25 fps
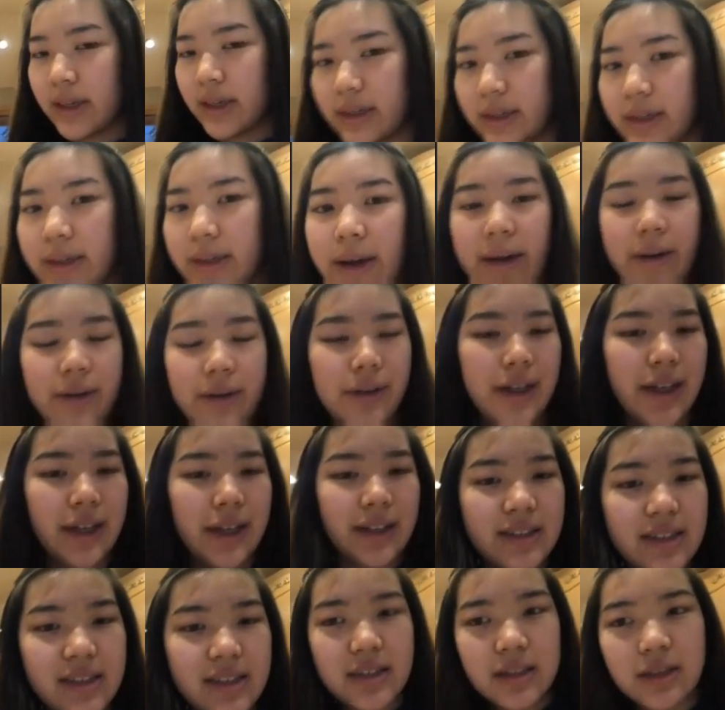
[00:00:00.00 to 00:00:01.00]
Yeah, okay,
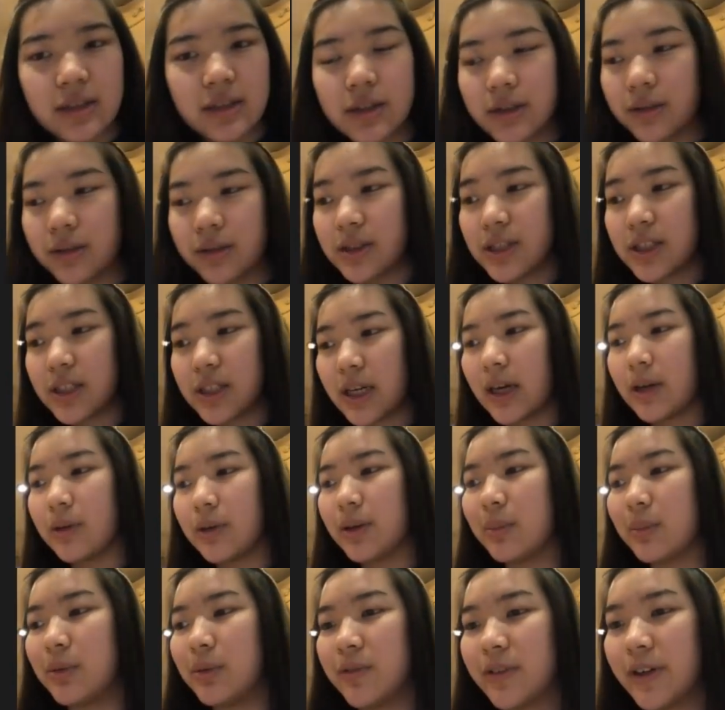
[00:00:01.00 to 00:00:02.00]
so shall
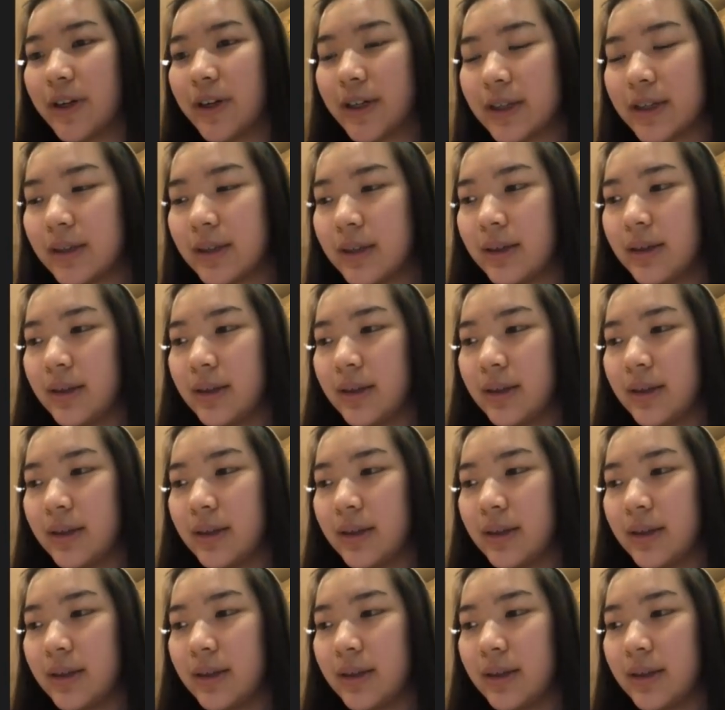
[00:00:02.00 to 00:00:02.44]
we move on?